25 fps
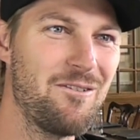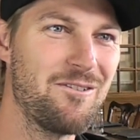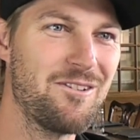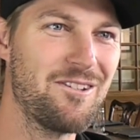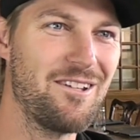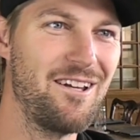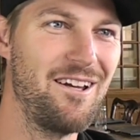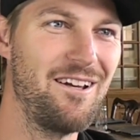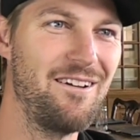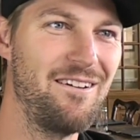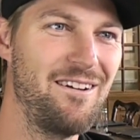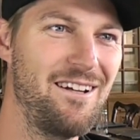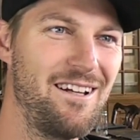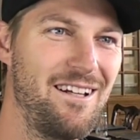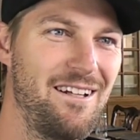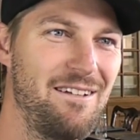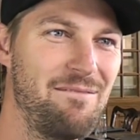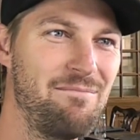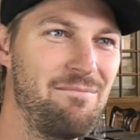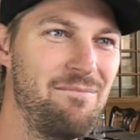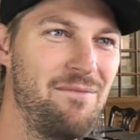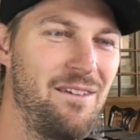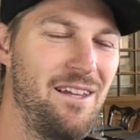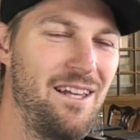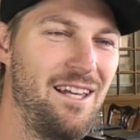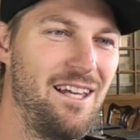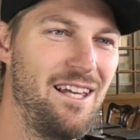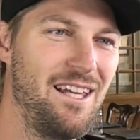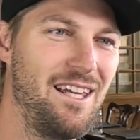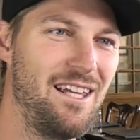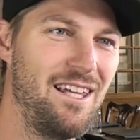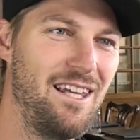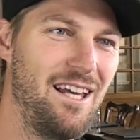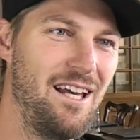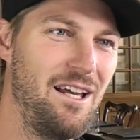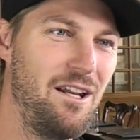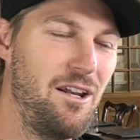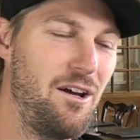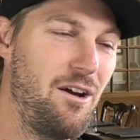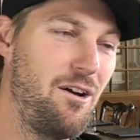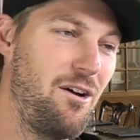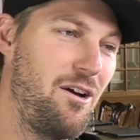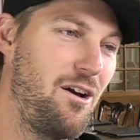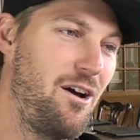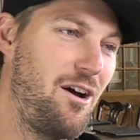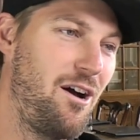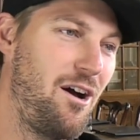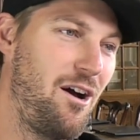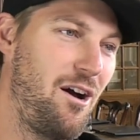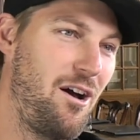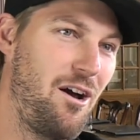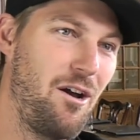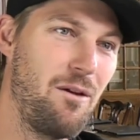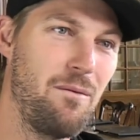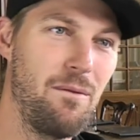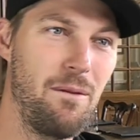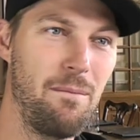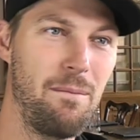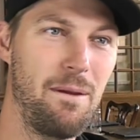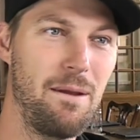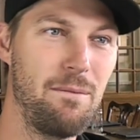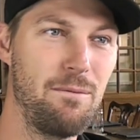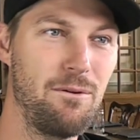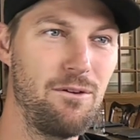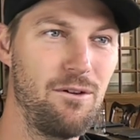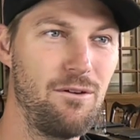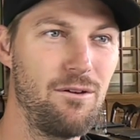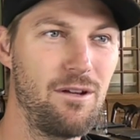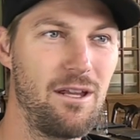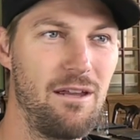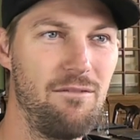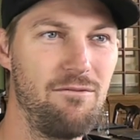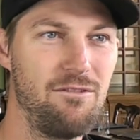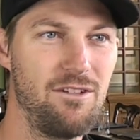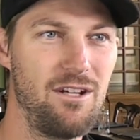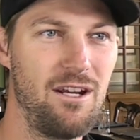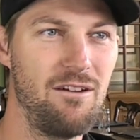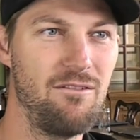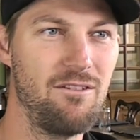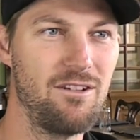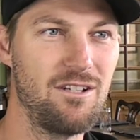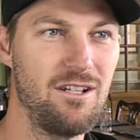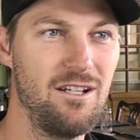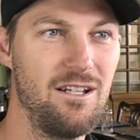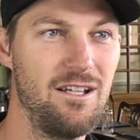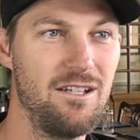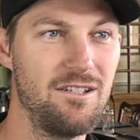So, I hope that people do give generously.